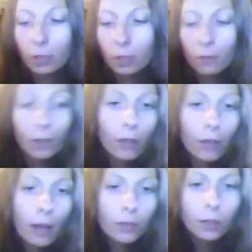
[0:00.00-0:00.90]
to feel
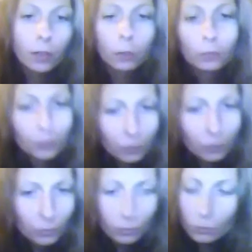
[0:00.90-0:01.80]
that. So
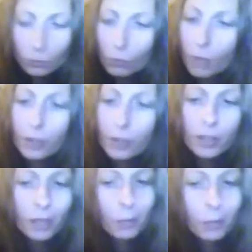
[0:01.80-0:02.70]
this
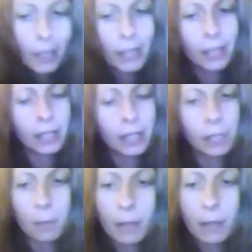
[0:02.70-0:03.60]
can be an
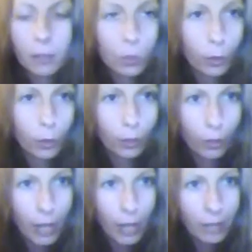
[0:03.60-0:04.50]
imbalance where you're
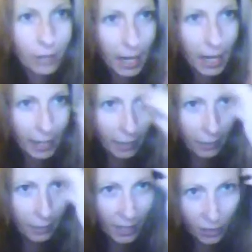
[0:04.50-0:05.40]
kind of taking
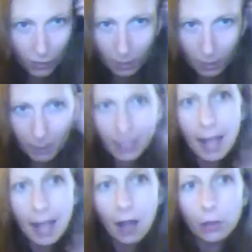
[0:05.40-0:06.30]
advantage of somebody
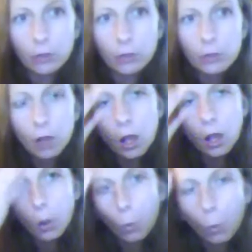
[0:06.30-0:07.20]
else,
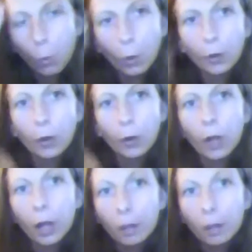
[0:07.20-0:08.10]
or
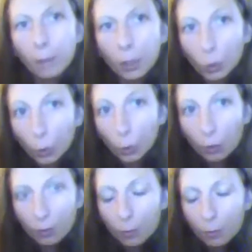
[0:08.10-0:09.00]
a group
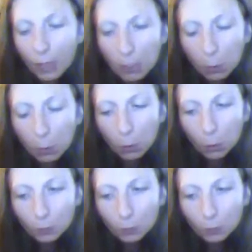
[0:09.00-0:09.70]
of people,